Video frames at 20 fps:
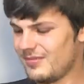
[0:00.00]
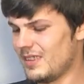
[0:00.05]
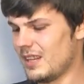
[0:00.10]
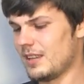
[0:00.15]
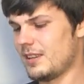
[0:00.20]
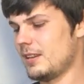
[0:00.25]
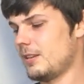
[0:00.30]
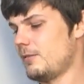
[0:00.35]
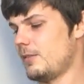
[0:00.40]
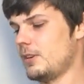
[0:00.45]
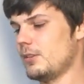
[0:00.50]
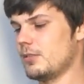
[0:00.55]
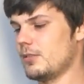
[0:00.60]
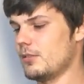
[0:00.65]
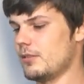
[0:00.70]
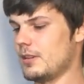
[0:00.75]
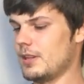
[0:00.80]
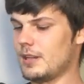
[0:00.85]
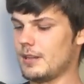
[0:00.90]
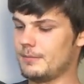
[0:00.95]
nothing real
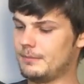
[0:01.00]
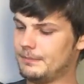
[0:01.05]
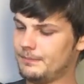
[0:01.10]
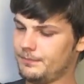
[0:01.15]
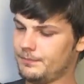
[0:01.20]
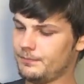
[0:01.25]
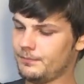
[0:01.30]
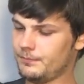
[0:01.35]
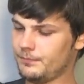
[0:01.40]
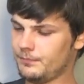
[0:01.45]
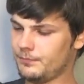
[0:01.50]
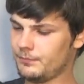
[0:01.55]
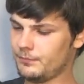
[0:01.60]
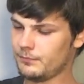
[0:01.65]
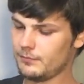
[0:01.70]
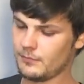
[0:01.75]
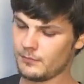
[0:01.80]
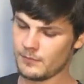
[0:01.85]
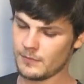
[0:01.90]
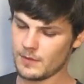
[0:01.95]
good here.
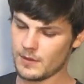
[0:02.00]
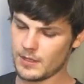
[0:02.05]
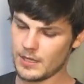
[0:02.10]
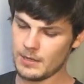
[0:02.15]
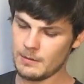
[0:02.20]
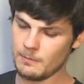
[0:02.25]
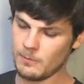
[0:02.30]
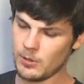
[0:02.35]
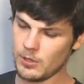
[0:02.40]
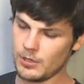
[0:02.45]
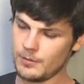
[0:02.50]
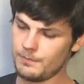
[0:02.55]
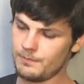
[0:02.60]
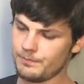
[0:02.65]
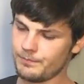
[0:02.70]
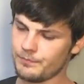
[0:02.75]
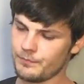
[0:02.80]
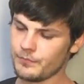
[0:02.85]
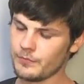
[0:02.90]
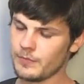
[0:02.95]
Thin wood.
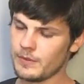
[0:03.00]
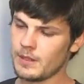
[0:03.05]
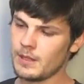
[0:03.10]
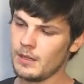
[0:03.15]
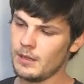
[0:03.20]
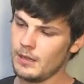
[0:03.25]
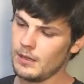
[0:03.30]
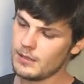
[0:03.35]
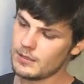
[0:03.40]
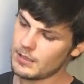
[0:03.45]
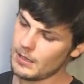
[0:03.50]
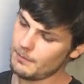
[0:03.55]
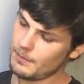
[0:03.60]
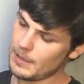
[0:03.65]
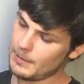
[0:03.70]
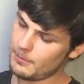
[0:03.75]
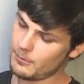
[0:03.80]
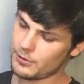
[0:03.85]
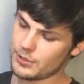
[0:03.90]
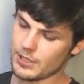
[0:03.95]
Some
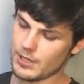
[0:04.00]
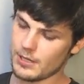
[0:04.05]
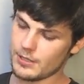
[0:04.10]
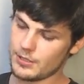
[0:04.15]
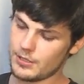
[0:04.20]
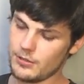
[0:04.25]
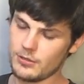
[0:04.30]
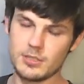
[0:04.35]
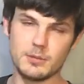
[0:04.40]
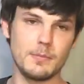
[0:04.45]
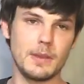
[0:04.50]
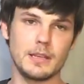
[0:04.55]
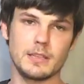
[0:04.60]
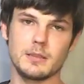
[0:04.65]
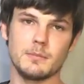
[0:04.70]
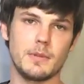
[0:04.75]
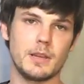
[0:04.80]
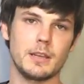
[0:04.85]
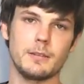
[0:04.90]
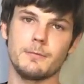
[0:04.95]
people charge huge
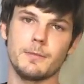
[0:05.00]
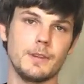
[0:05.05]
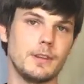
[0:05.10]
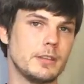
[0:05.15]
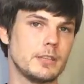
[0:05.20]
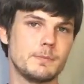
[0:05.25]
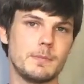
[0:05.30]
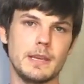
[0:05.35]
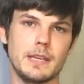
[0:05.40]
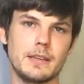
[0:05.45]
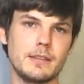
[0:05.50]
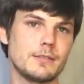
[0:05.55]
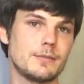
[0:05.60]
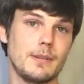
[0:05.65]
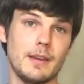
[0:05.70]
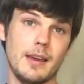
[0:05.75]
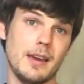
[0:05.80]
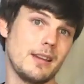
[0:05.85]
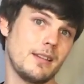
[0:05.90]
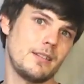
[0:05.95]
amounts of money for these speakers.
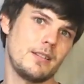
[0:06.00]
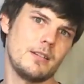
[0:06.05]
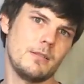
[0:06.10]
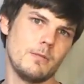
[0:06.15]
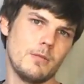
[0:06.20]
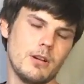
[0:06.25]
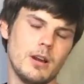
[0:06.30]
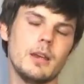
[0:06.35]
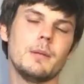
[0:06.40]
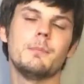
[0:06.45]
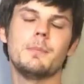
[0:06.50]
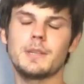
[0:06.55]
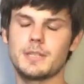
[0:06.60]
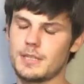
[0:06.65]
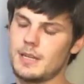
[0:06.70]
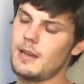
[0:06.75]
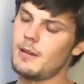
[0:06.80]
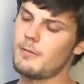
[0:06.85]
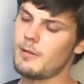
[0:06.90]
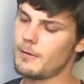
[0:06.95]
I don't know why, but
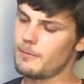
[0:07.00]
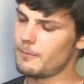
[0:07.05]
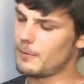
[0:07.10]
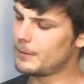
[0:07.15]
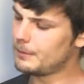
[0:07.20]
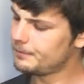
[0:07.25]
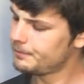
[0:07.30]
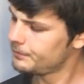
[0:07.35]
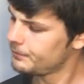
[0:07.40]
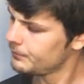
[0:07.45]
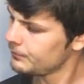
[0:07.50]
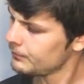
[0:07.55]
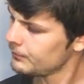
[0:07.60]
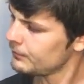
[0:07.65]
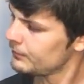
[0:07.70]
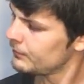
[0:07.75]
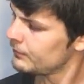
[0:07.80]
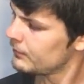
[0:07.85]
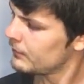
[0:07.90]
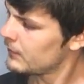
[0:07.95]
stay away from it.
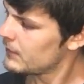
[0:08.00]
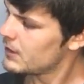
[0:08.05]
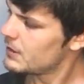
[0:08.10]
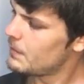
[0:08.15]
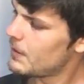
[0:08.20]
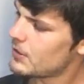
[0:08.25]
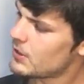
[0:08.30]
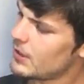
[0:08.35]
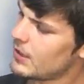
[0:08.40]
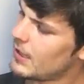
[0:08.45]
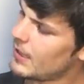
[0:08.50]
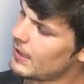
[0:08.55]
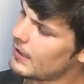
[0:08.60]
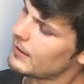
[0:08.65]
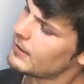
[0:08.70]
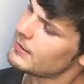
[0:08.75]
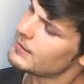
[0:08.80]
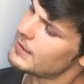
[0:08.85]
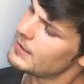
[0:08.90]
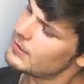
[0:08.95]
Especially here,
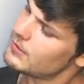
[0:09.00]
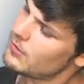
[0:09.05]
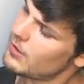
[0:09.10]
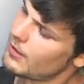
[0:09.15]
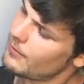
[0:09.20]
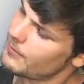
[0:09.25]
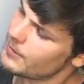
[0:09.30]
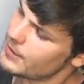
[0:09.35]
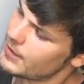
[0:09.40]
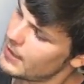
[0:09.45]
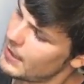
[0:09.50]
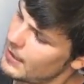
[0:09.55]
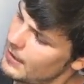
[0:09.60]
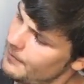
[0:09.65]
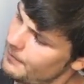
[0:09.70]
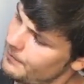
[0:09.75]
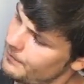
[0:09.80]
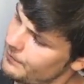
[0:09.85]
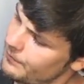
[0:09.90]
because these drivers here,